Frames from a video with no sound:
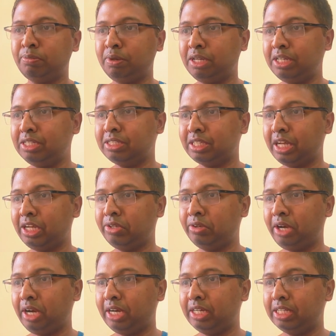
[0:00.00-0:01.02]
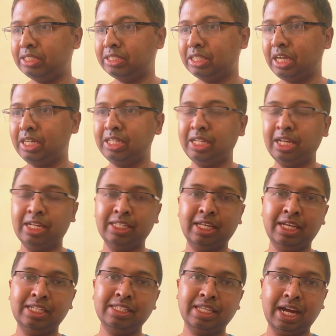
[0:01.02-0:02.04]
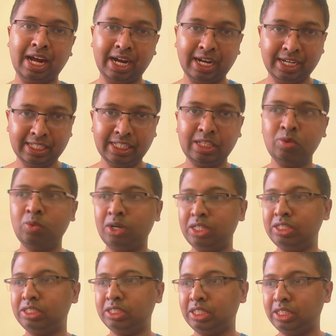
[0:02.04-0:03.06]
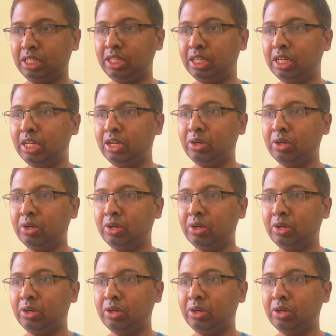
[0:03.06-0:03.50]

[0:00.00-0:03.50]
Please try to understand that there is another one journal,